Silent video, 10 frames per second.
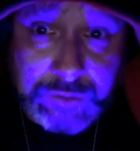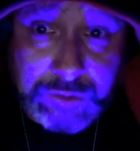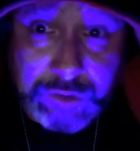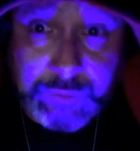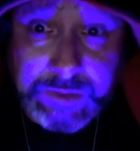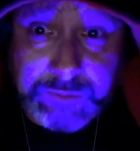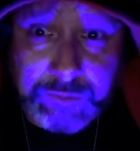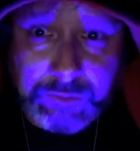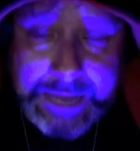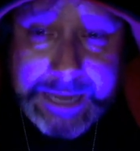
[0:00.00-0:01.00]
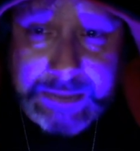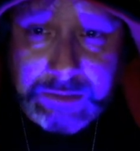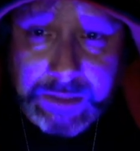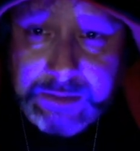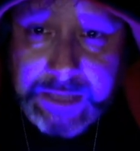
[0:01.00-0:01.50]
Do people act
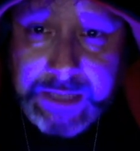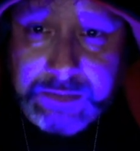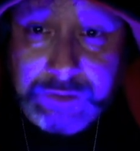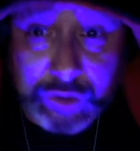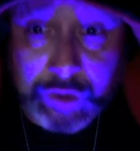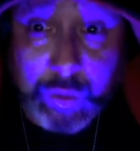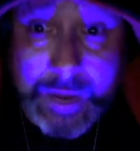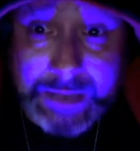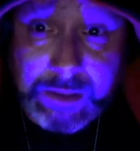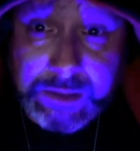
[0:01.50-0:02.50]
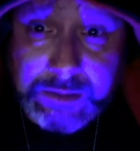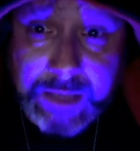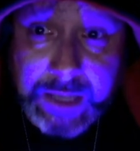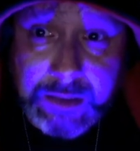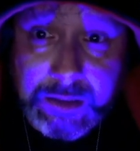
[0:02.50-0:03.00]
like that? Do you act like that?
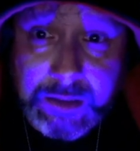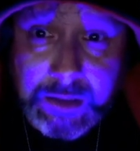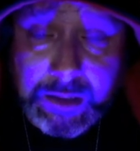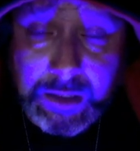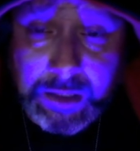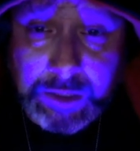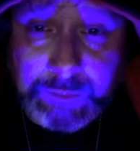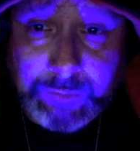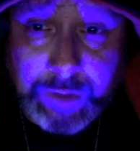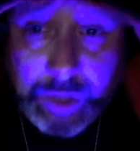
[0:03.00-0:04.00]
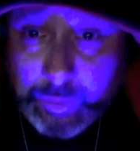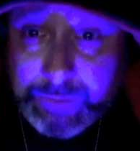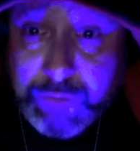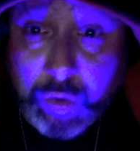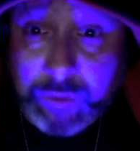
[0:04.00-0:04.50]
Are we
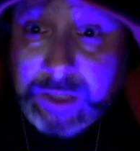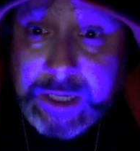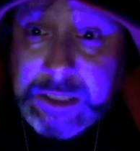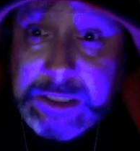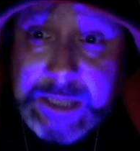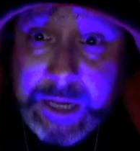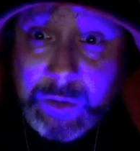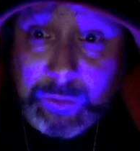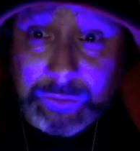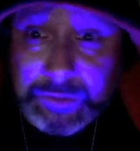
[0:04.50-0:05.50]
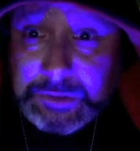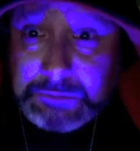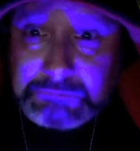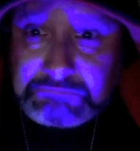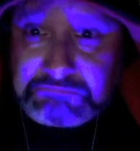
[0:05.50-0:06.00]
more enlightened now, or is it
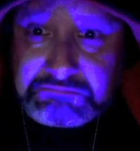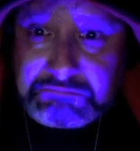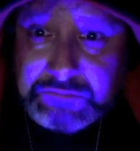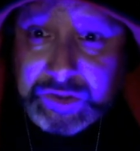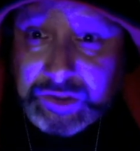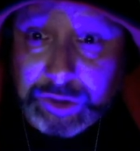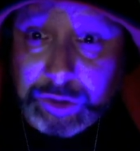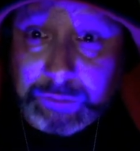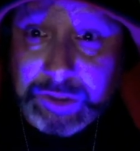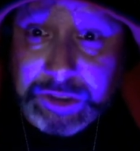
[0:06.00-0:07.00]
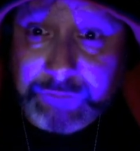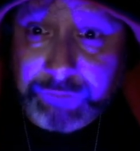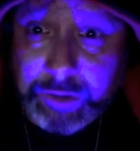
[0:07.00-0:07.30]
just a little bit different?